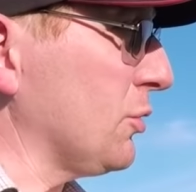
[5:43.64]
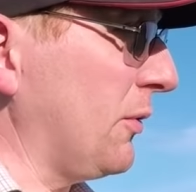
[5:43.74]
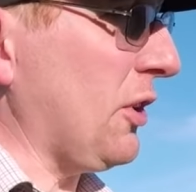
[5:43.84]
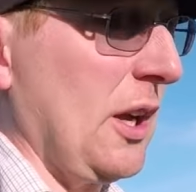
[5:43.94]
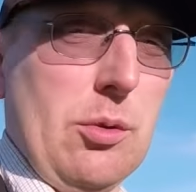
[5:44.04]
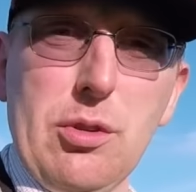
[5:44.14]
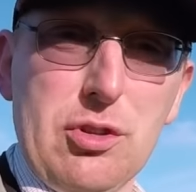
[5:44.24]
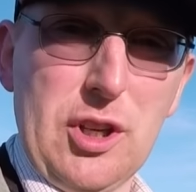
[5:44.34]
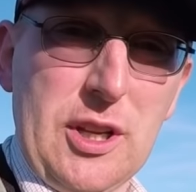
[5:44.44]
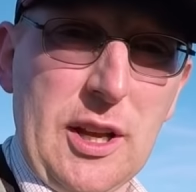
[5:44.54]
so we've taken all the
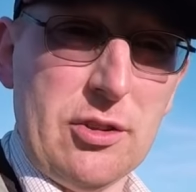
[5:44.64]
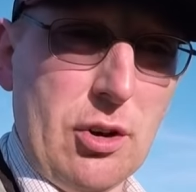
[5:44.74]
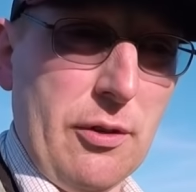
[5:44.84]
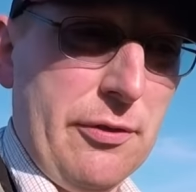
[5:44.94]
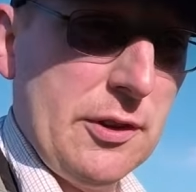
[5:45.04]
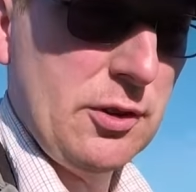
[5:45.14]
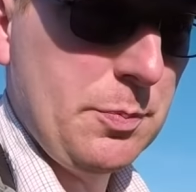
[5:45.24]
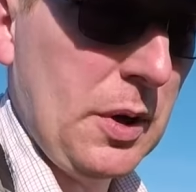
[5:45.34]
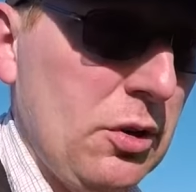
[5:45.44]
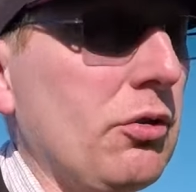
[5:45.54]
seed heads off. This has
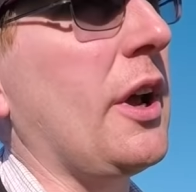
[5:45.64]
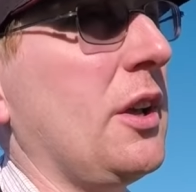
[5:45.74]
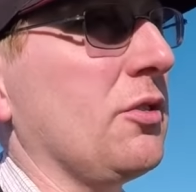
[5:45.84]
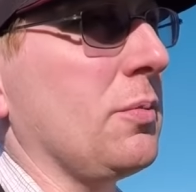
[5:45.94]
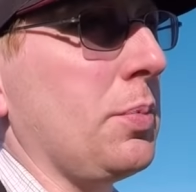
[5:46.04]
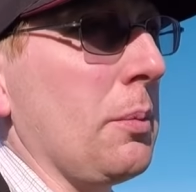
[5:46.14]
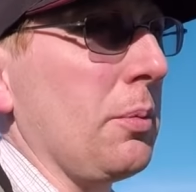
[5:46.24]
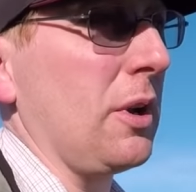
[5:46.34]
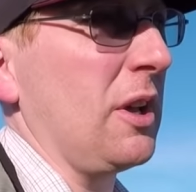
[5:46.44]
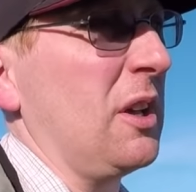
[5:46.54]
been grazed
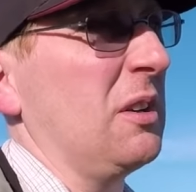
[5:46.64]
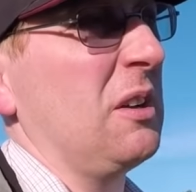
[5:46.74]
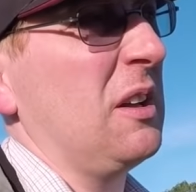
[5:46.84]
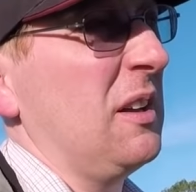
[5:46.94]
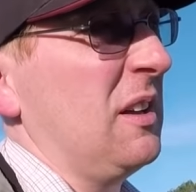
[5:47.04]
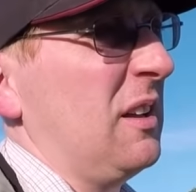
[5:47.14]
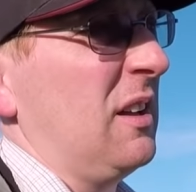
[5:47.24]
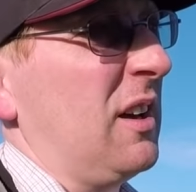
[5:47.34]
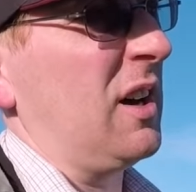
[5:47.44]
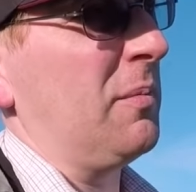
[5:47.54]
probably
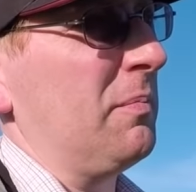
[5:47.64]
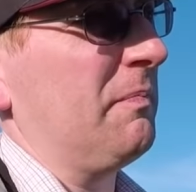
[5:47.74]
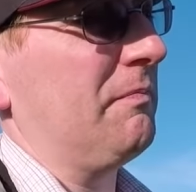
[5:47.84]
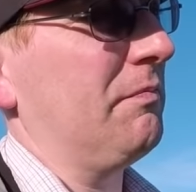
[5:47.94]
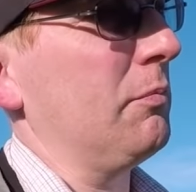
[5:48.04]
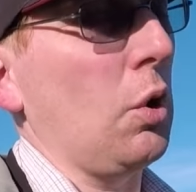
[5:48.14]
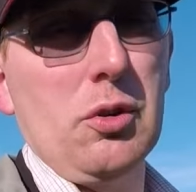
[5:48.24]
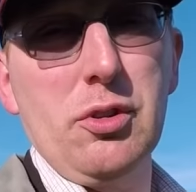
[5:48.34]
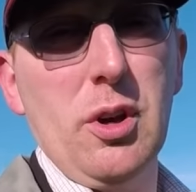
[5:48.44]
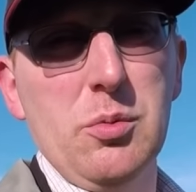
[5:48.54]
um, more
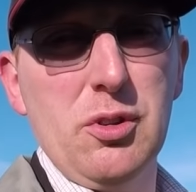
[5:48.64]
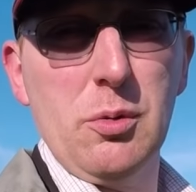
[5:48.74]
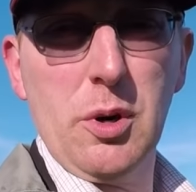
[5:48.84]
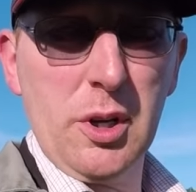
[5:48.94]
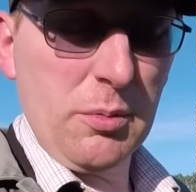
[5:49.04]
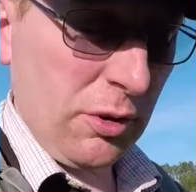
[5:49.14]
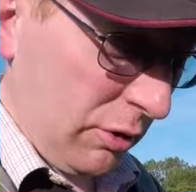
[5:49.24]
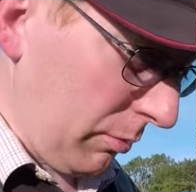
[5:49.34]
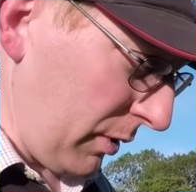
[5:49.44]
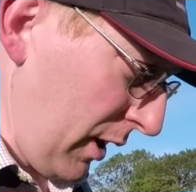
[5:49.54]
times than the one up the
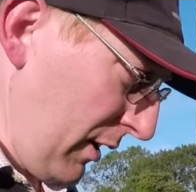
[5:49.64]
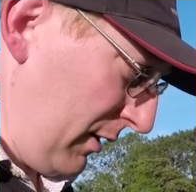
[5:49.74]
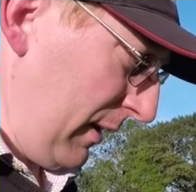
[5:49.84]
top there.